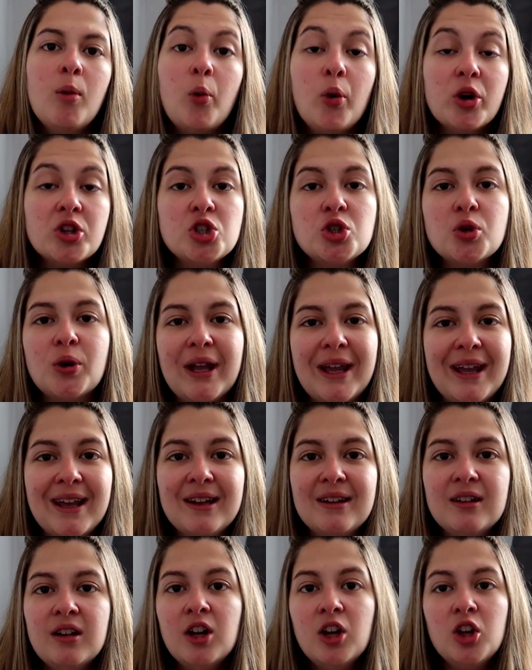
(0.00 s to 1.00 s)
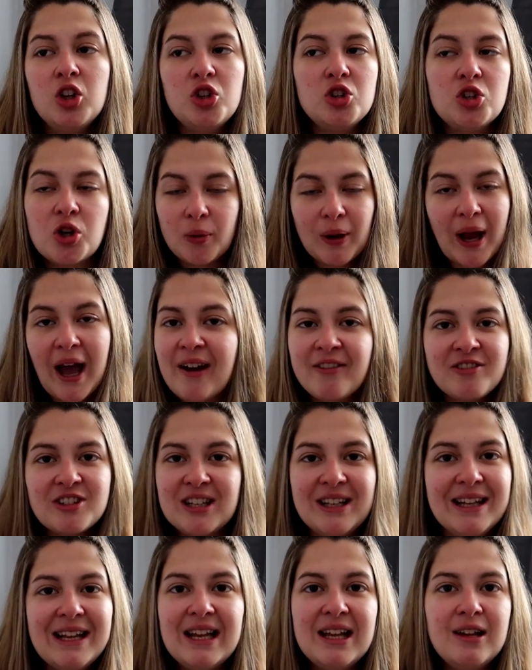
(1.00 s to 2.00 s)
But once you're in, you don't have
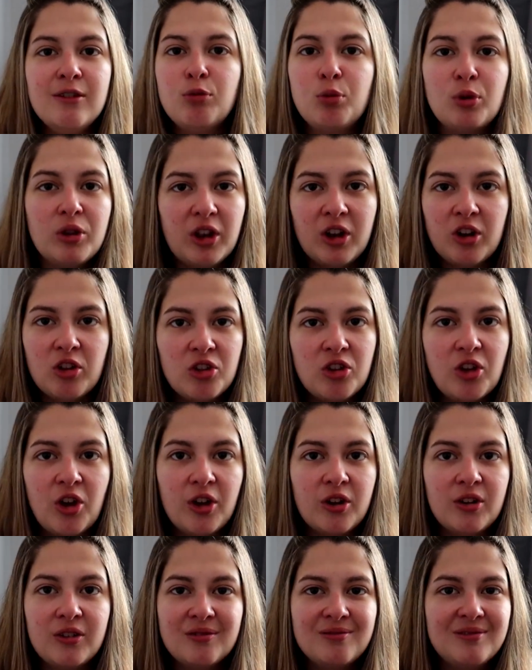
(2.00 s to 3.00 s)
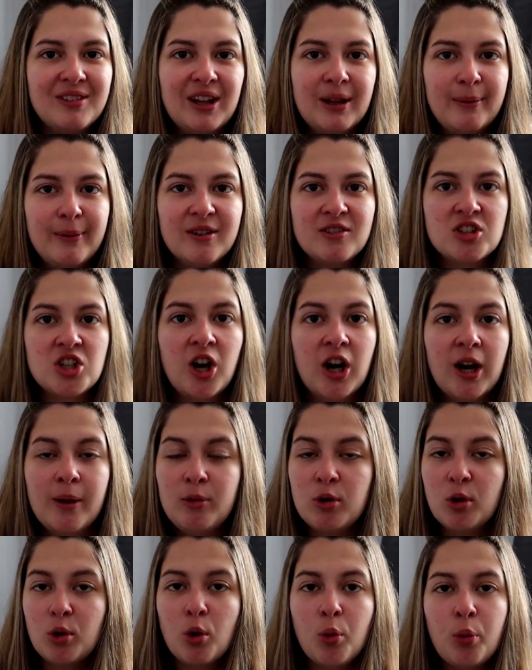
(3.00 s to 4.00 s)
to leave within a certain limit of
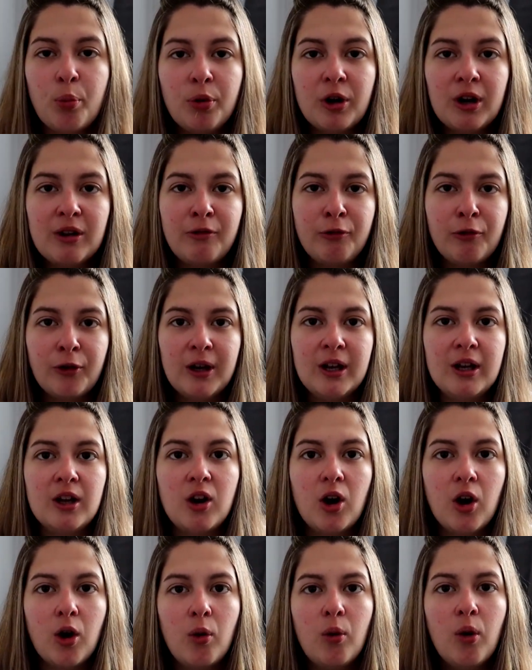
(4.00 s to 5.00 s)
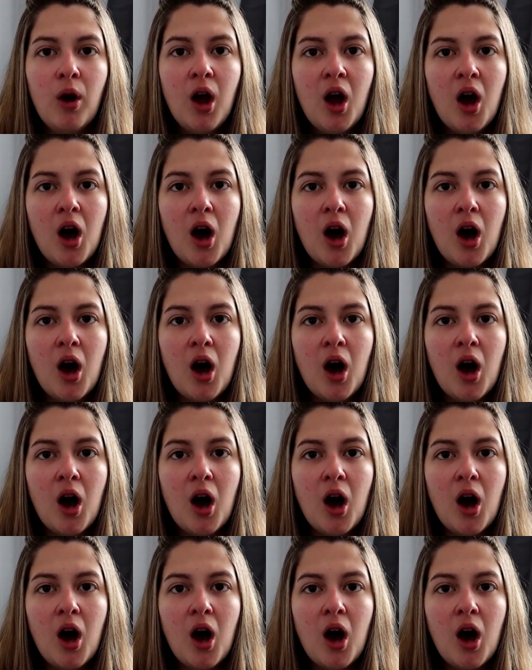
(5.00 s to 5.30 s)
time. You're pretty free to go